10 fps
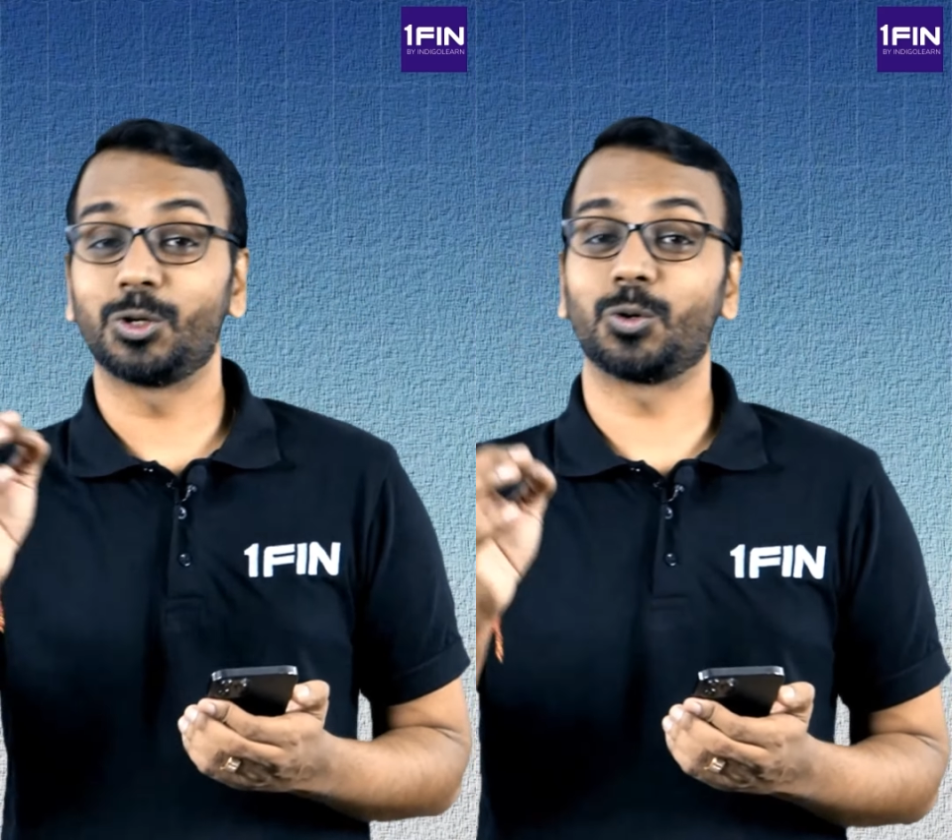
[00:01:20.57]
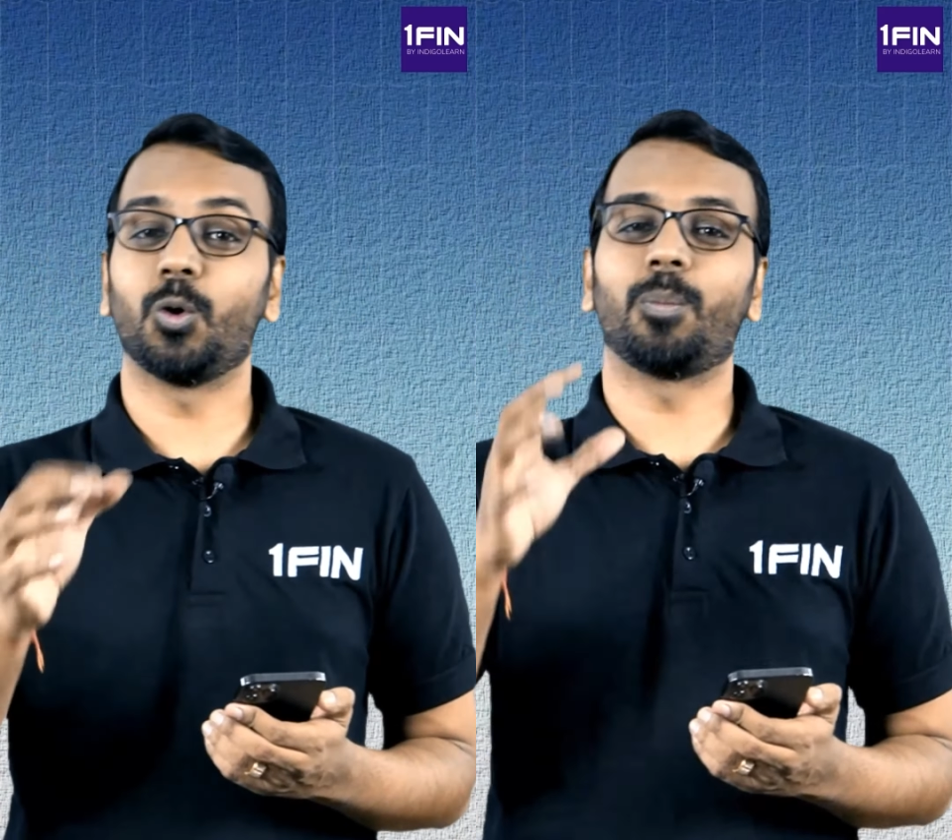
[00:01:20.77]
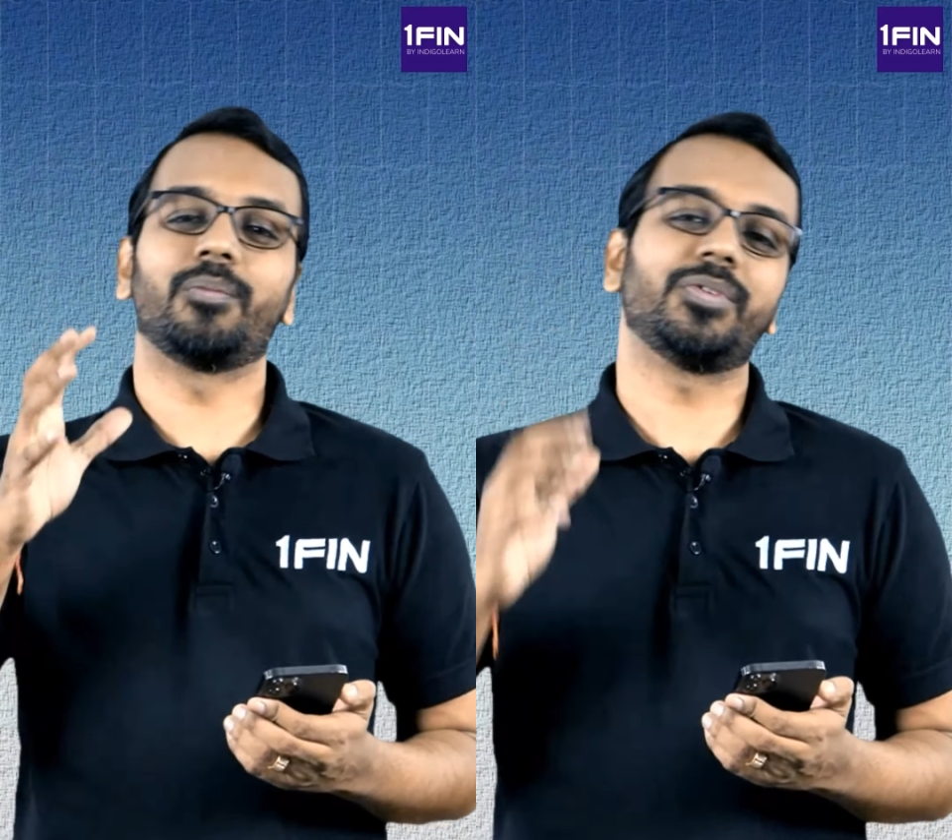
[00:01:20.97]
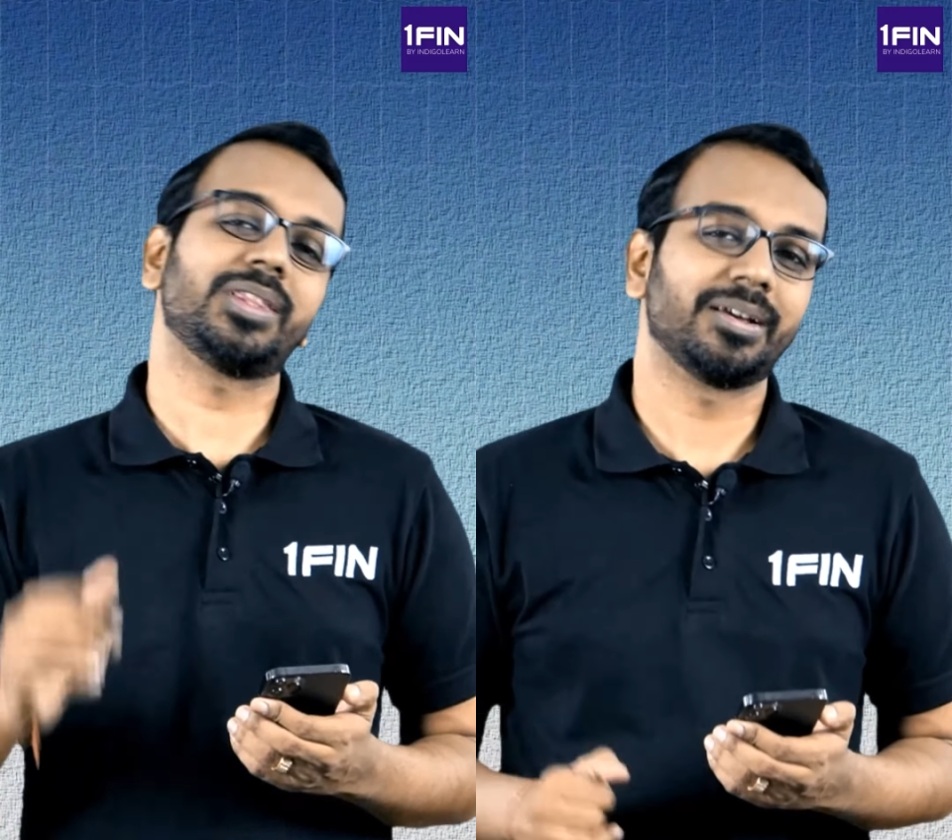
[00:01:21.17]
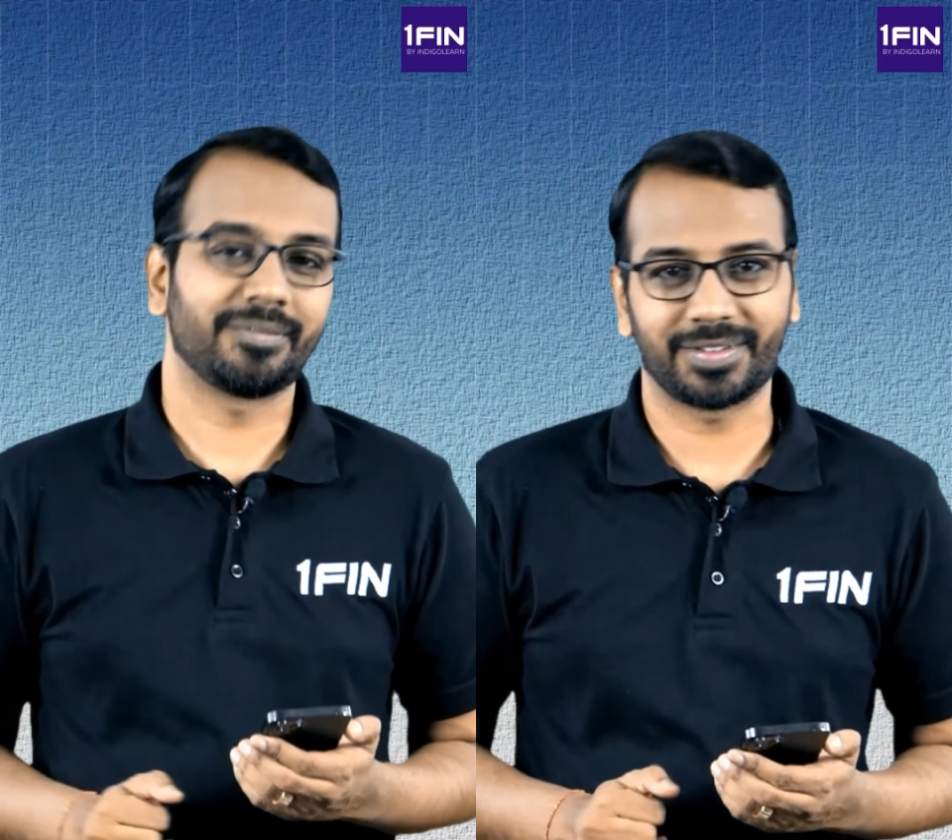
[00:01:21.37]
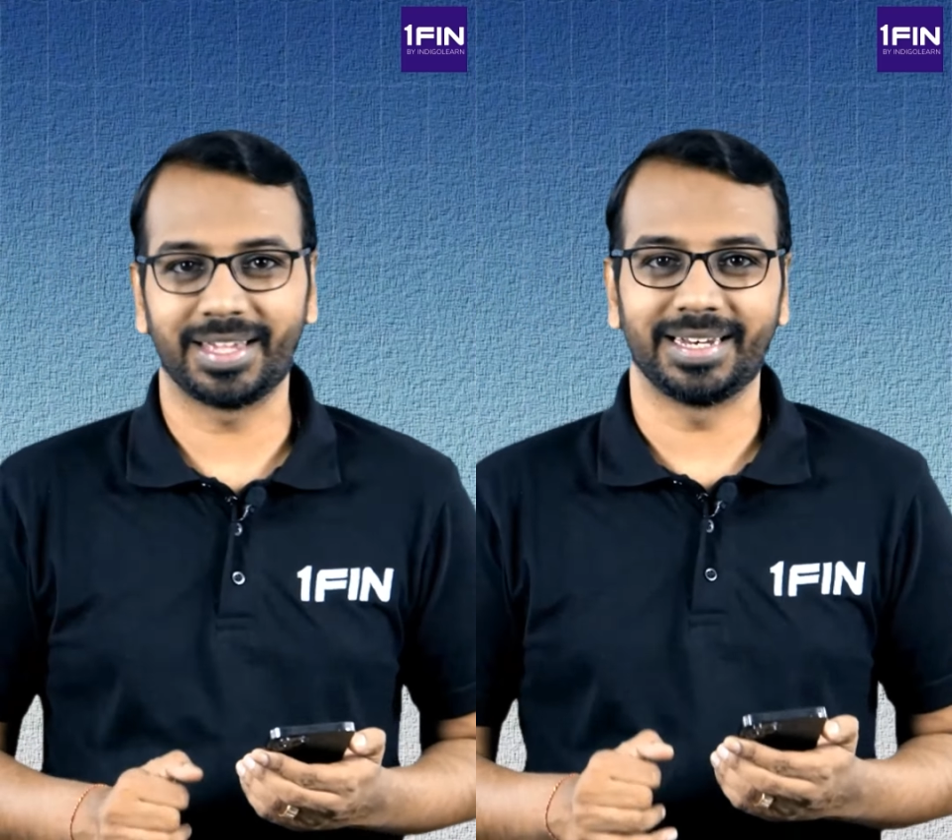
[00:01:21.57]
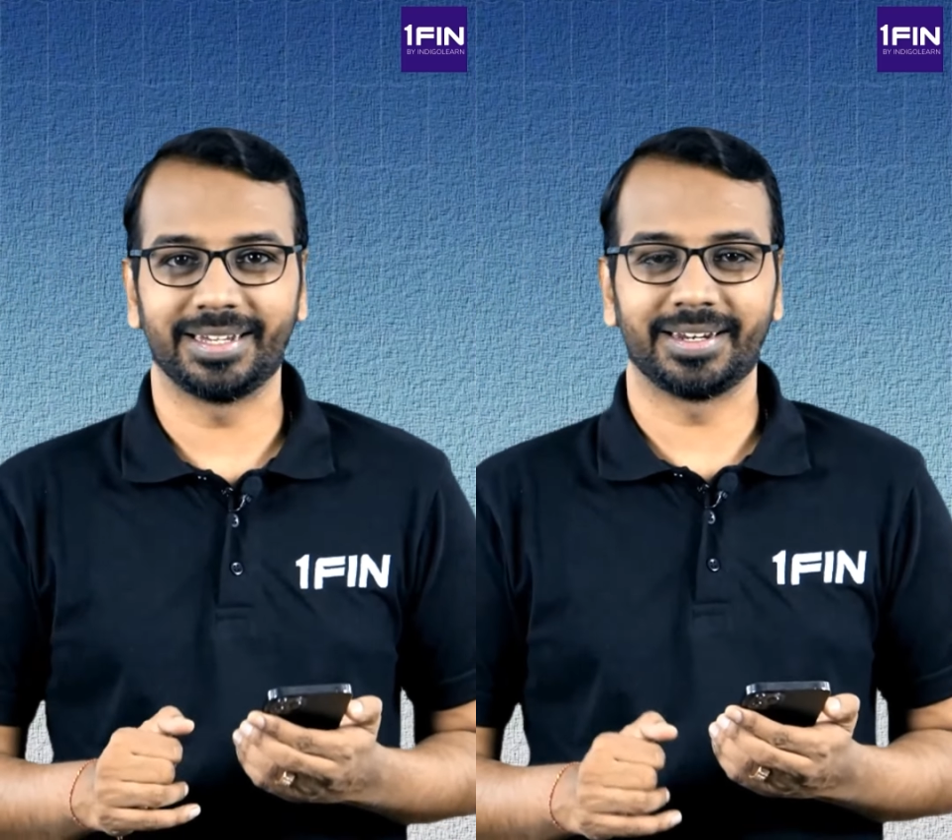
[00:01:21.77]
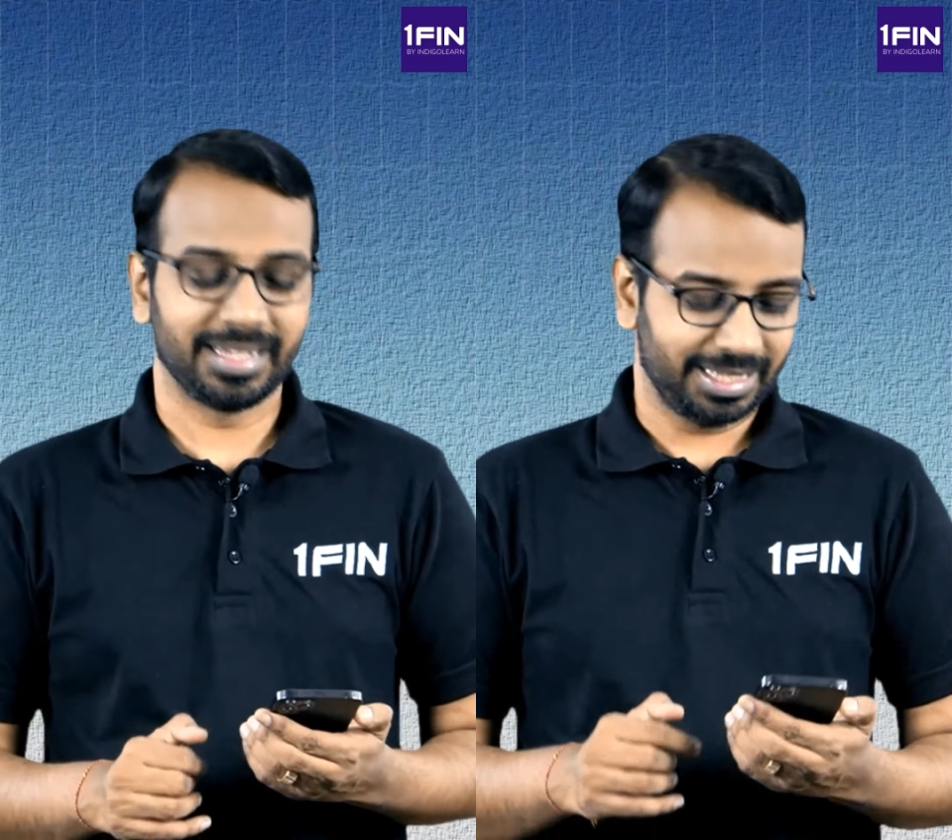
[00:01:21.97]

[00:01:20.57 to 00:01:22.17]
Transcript: to cope up with failure